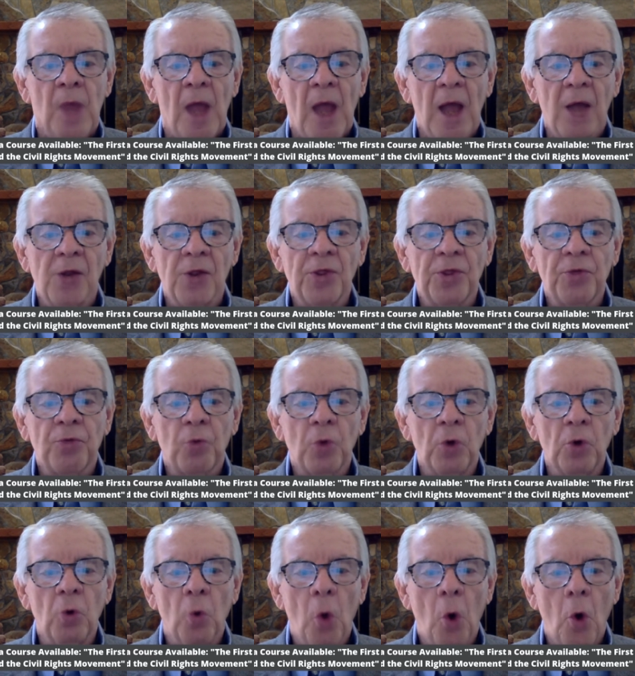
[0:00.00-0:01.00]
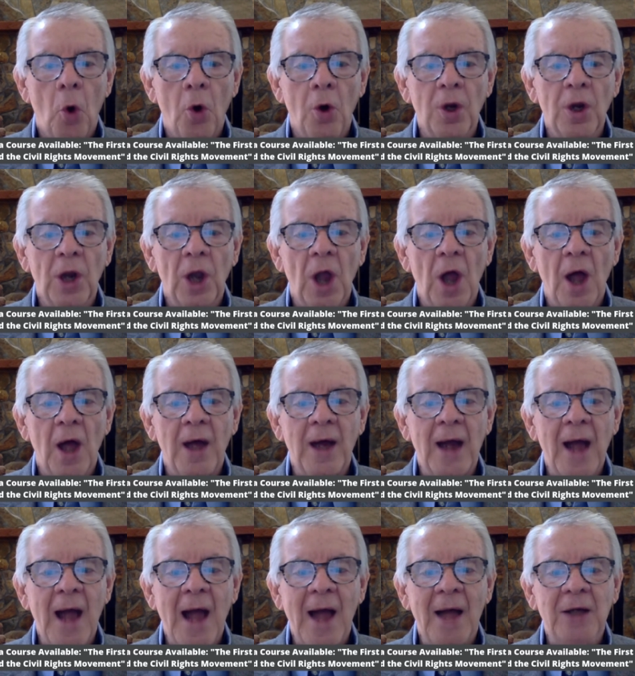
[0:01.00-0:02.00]
and through
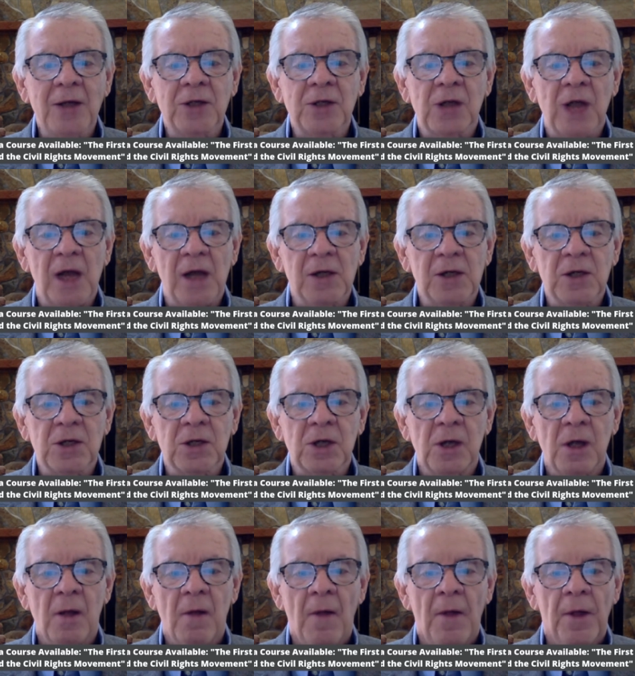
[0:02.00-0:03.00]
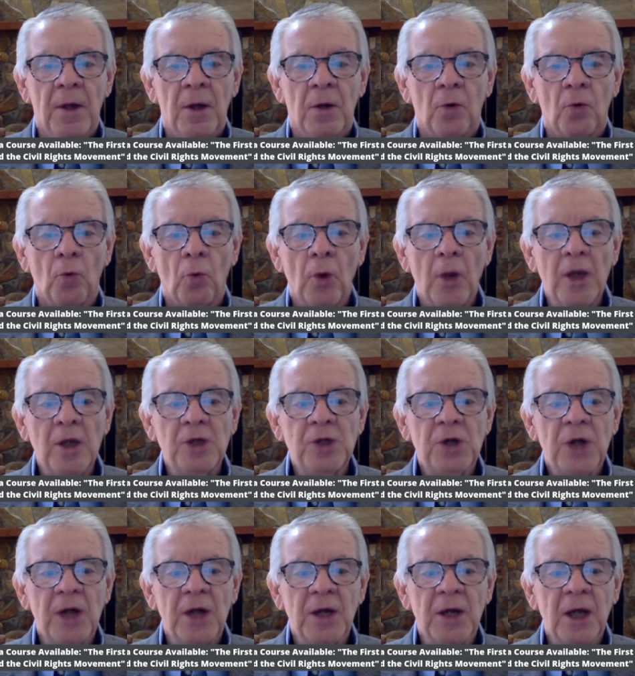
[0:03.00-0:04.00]
online access,
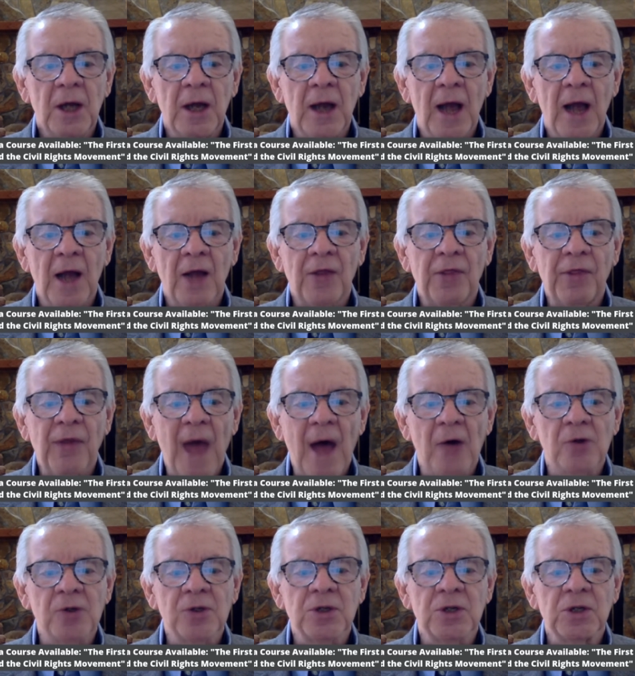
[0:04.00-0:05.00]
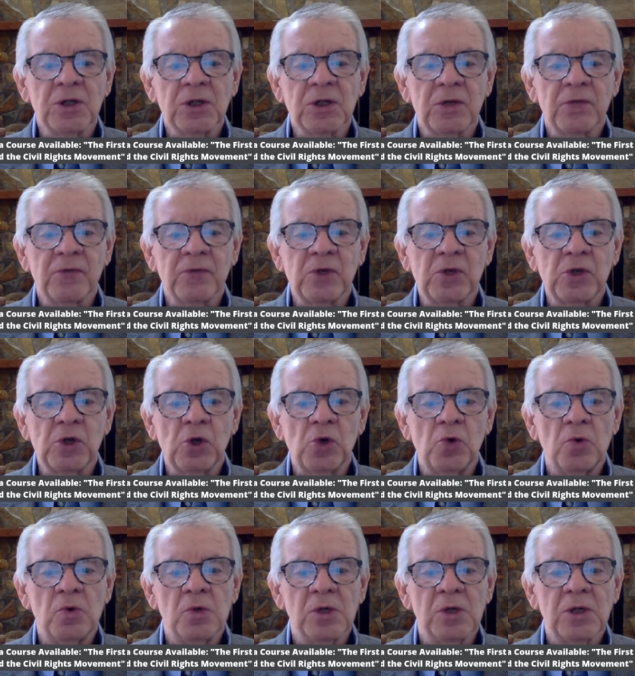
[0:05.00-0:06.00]
reach and connect thousands of
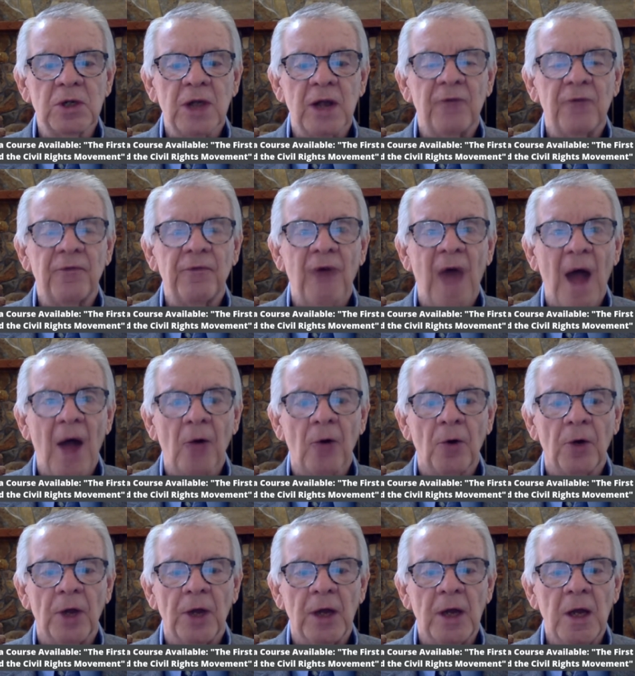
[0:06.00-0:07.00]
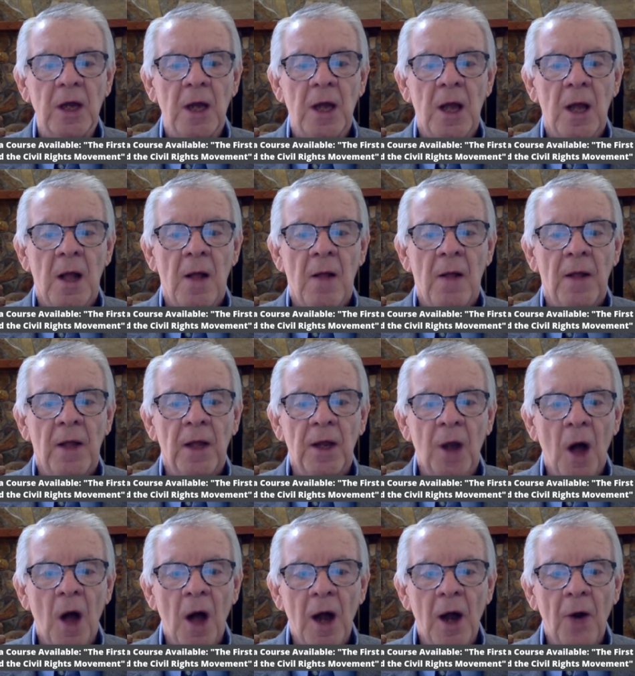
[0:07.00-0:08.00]
students and faculty
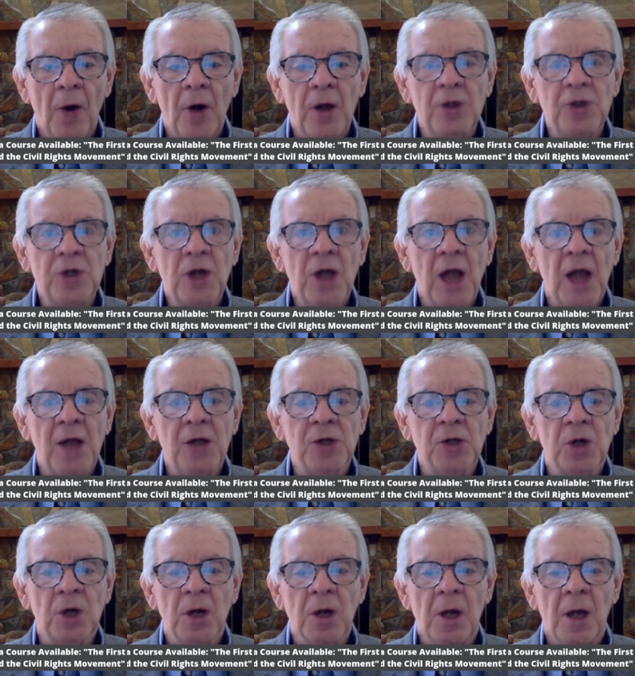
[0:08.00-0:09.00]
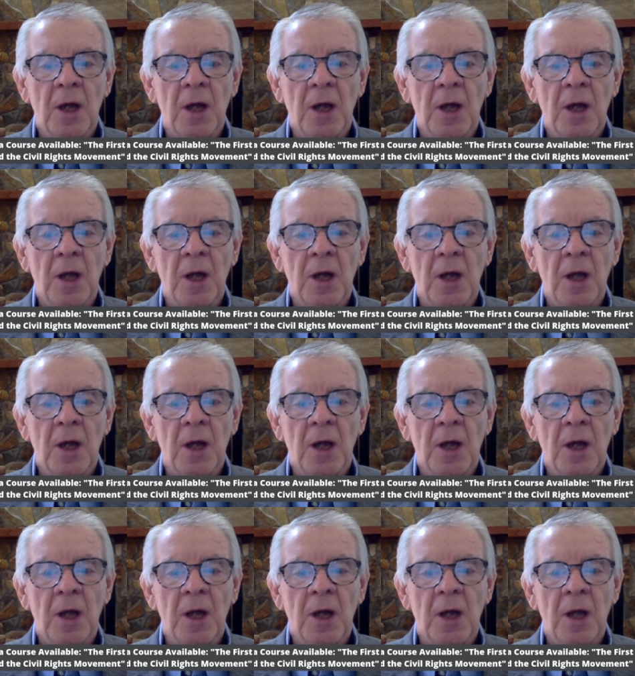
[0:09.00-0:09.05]
in higher education,